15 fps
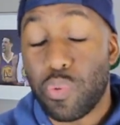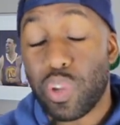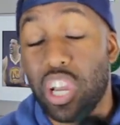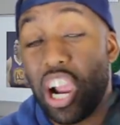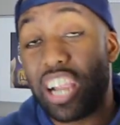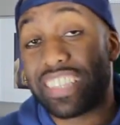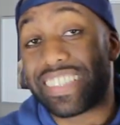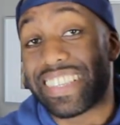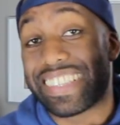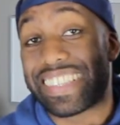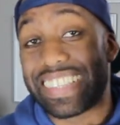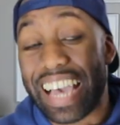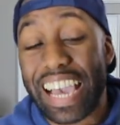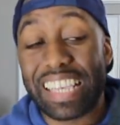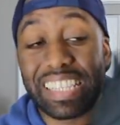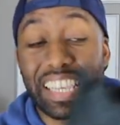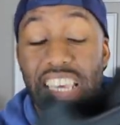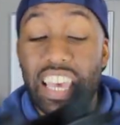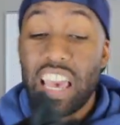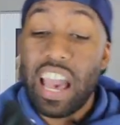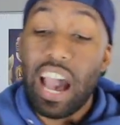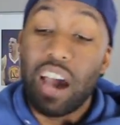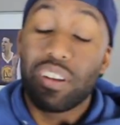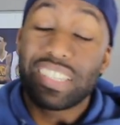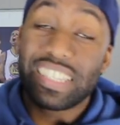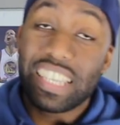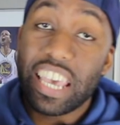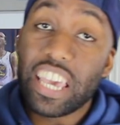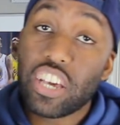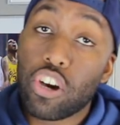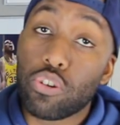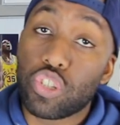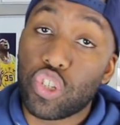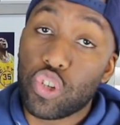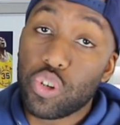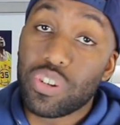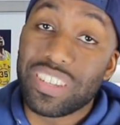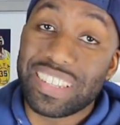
in regards to sizing, I would say go true